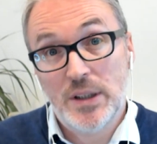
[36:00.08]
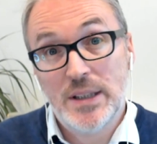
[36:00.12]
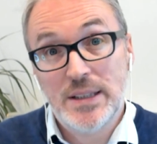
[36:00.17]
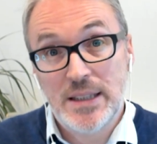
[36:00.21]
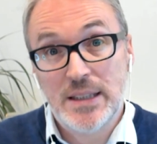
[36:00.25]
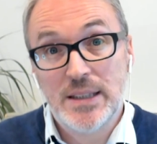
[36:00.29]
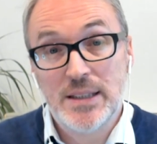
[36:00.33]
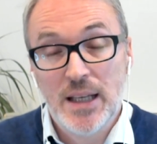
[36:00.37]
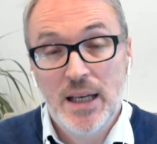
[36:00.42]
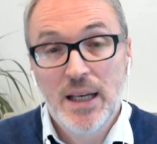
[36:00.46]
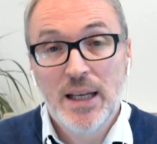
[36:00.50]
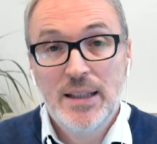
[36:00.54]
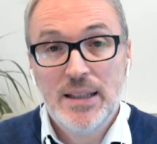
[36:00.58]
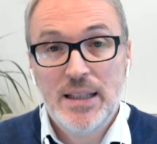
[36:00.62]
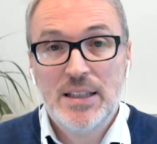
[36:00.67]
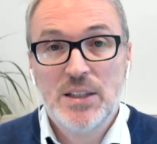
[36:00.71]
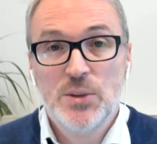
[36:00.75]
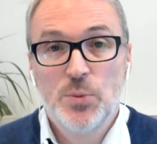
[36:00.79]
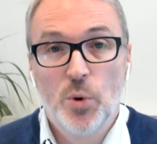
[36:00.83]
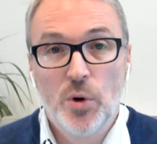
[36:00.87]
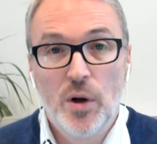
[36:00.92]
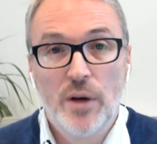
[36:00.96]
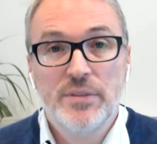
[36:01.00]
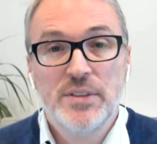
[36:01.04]
this is
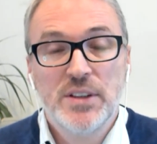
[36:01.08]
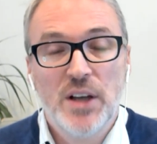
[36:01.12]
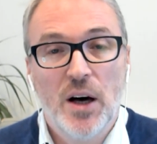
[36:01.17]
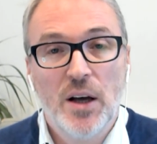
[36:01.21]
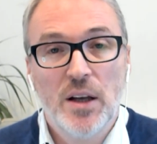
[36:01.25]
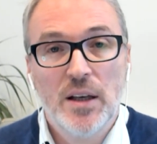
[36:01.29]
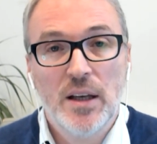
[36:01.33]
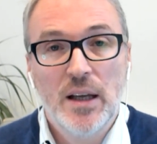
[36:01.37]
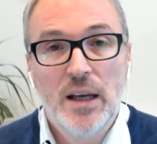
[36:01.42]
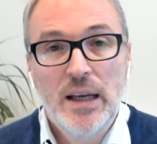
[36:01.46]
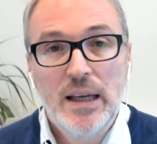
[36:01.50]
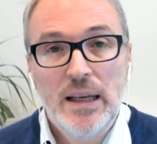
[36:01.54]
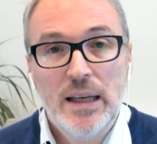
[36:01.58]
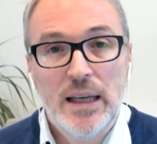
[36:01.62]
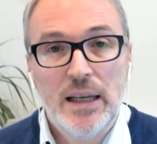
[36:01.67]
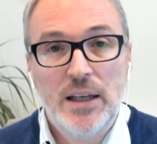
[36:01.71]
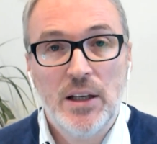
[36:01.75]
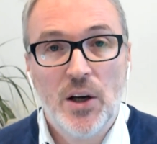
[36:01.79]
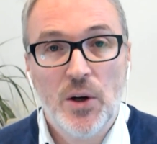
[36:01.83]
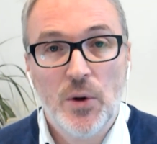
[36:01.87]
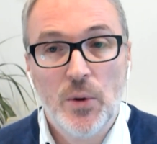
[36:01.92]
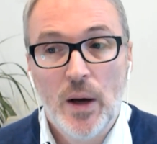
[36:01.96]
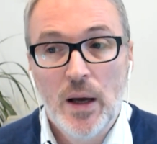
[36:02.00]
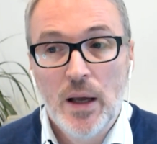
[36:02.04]
what I've done. You
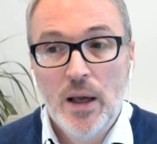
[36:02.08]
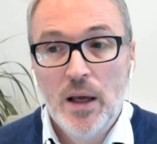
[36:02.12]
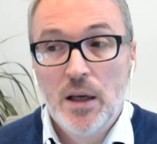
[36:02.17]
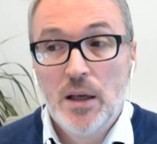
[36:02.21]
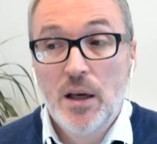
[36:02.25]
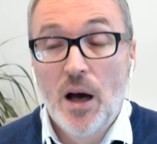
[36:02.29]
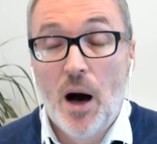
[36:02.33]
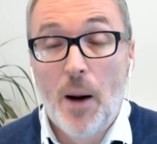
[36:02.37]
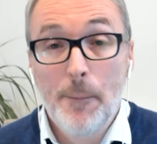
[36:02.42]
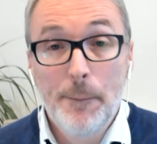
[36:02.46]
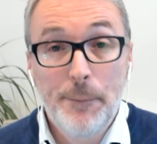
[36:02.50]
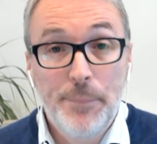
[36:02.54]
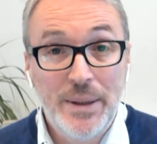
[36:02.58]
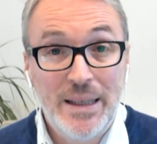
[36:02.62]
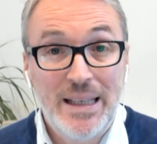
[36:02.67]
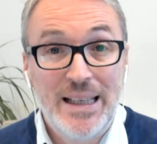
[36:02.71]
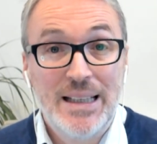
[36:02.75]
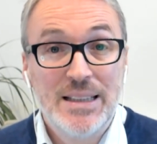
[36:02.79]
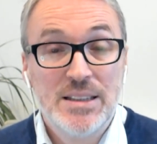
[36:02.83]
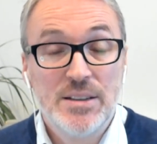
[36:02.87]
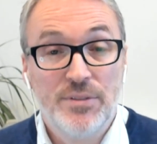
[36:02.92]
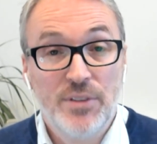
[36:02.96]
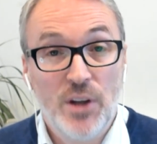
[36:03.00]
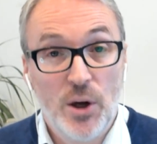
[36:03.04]
know,
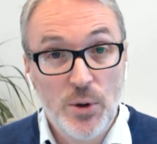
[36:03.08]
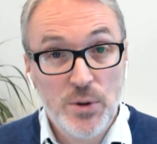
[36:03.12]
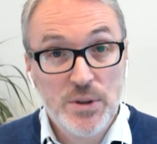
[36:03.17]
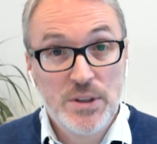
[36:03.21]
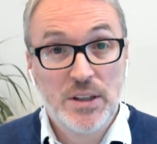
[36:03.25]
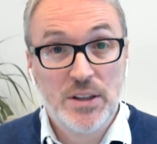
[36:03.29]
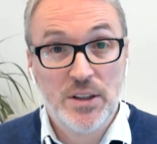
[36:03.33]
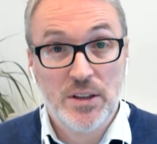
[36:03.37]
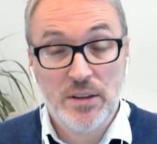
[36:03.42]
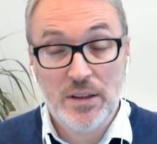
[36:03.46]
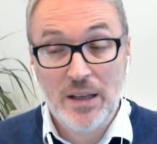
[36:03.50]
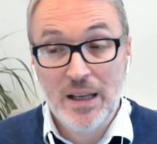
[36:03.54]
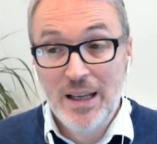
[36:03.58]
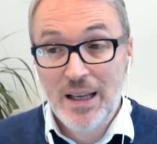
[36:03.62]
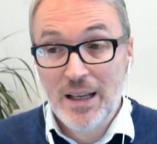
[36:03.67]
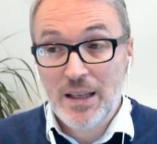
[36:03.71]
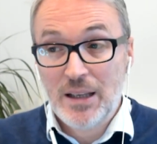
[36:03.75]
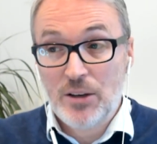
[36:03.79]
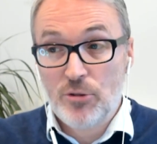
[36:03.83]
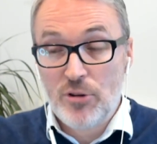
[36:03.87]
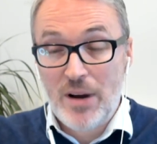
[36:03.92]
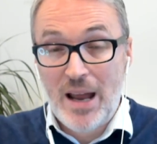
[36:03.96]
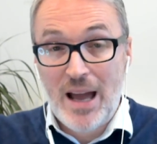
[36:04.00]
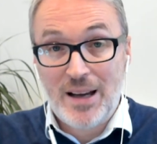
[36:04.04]
companies of those can
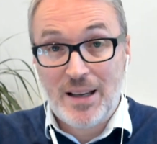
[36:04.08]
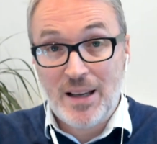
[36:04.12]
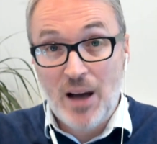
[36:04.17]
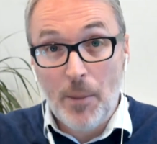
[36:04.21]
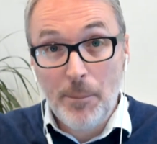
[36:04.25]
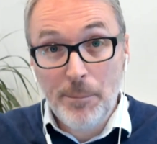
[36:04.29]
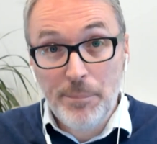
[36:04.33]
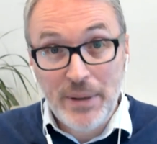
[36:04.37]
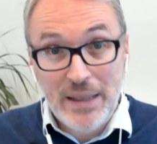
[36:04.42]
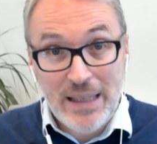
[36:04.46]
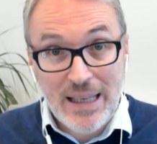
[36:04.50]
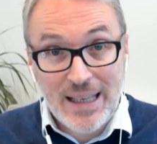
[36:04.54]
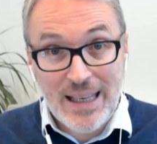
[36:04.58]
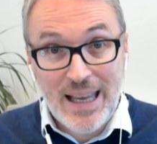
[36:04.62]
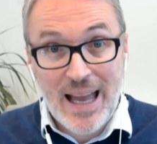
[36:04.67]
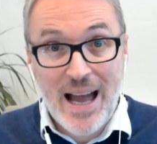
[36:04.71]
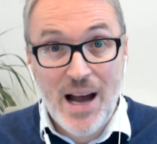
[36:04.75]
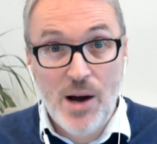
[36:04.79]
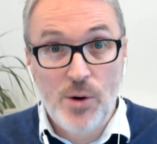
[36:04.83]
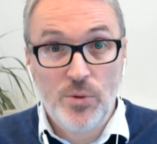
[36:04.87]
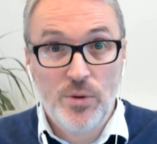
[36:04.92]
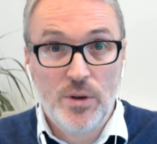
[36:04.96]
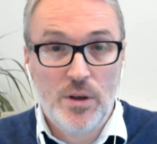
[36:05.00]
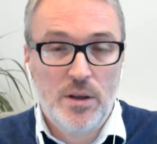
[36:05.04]
create a company
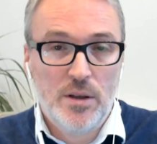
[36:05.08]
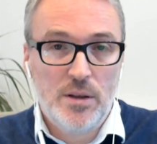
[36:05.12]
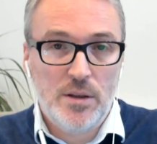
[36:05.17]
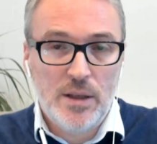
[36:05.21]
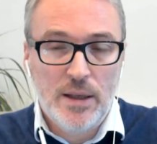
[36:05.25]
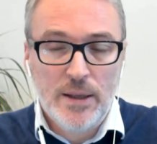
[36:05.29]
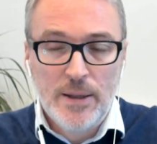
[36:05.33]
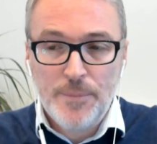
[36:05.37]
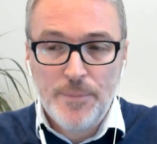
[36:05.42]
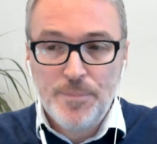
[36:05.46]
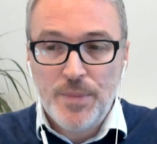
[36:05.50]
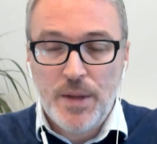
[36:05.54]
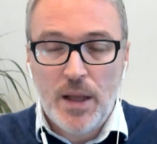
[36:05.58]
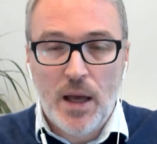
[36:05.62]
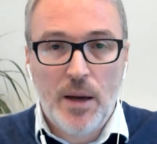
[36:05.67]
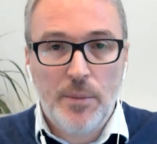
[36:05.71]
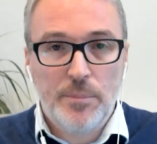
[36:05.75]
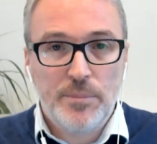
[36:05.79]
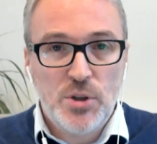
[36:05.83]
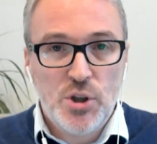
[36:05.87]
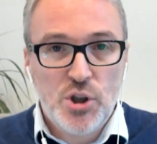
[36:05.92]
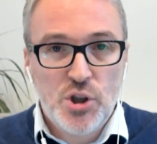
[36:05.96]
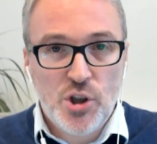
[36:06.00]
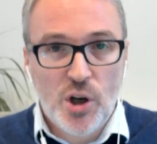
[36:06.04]
account
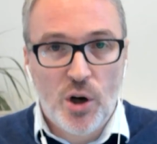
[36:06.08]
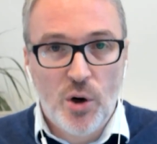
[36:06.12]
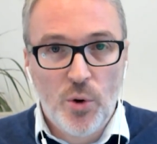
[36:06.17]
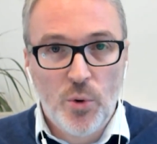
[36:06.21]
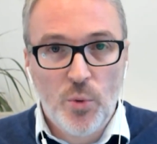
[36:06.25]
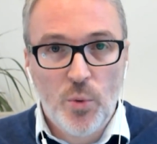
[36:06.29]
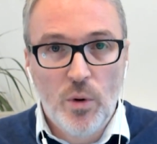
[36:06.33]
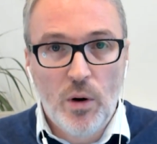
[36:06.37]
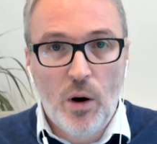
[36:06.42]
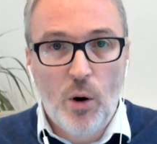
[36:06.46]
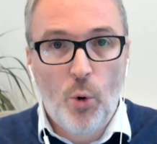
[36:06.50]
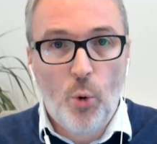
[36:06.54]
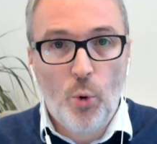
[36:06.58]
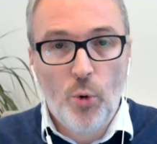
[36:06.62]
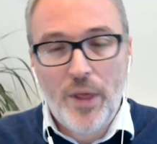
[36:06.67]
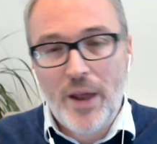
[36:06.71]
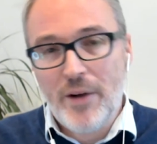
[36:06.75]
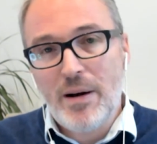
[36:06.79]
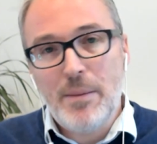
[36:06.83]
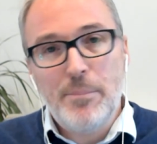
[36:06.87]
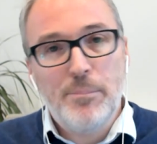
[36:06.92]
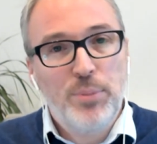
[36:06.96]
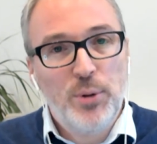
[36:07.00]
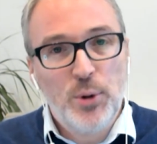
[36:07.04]
and show all
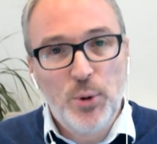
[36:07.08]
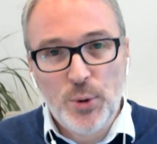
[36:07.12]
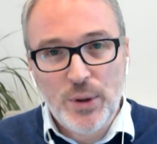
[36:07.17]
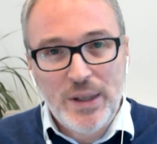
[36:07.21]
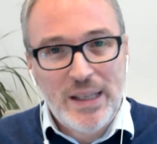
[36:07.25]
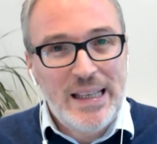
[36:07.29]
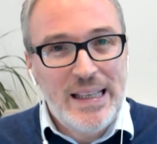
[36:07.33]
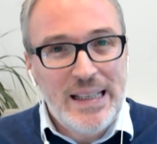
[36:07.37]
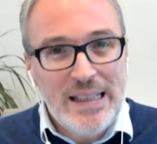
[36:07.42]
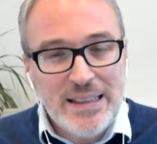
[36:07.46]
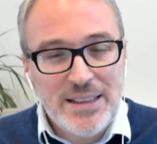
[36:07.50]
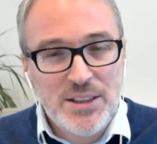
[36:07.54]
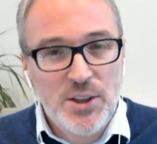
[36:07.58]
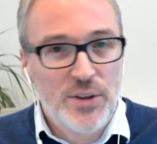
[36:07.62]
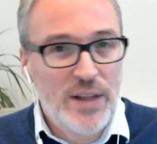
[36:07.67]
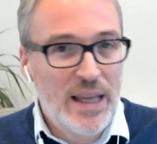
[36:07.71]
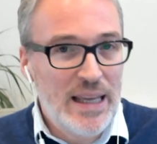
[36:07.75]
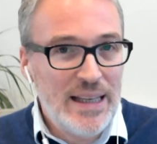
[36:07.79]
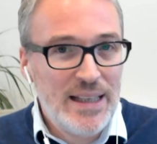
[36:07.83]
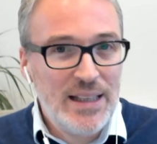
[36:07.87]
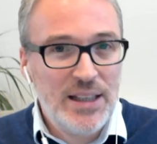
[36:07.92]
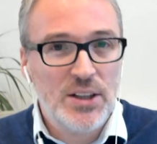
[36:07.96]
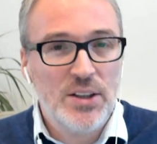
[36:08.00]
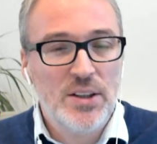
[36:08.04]
their employees so
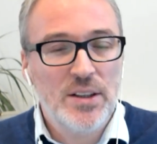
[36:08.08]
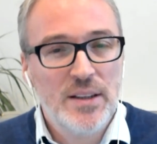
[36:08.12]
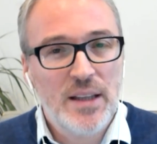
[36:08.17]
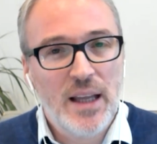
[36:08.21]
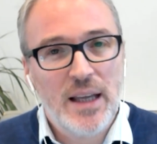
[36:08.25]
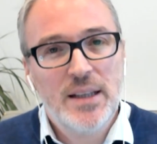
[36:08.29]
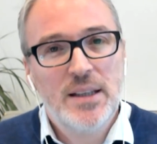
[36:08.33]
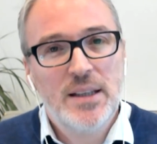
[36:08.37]
they can